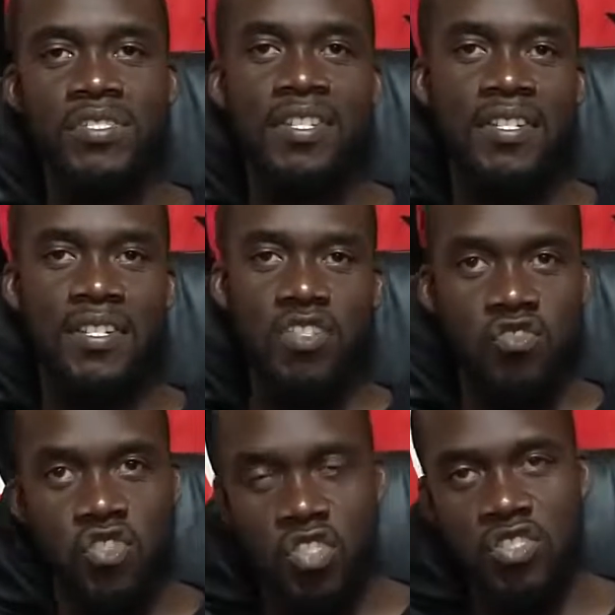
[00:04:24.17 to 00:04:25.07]
this
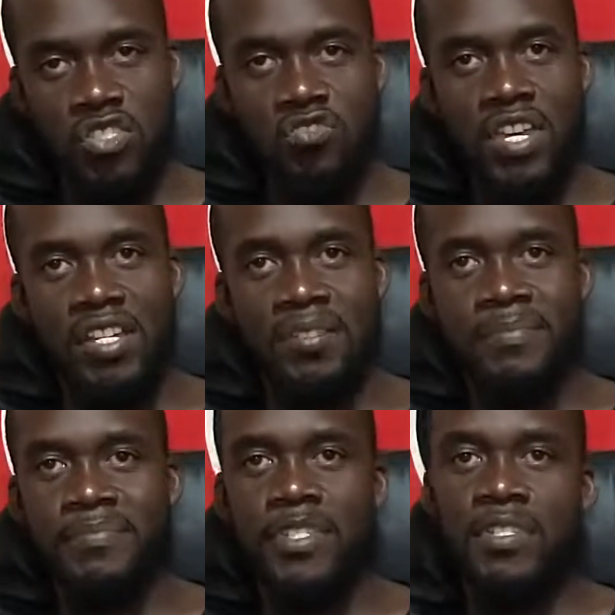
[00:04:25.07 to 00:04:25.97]
just to try
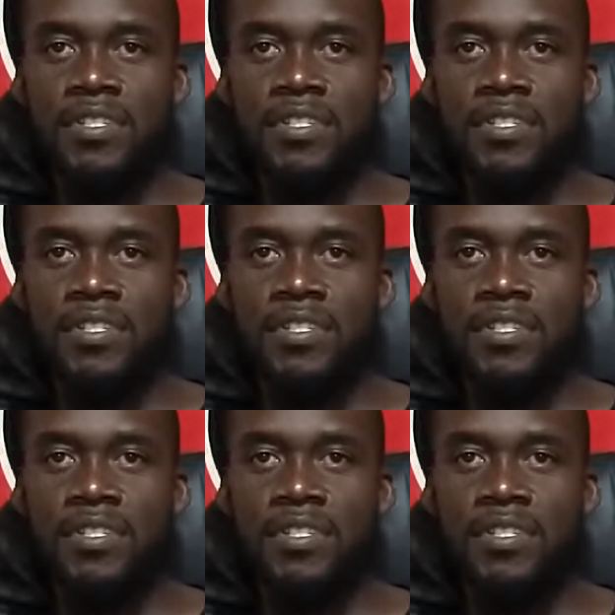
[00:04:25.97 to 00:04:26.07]
to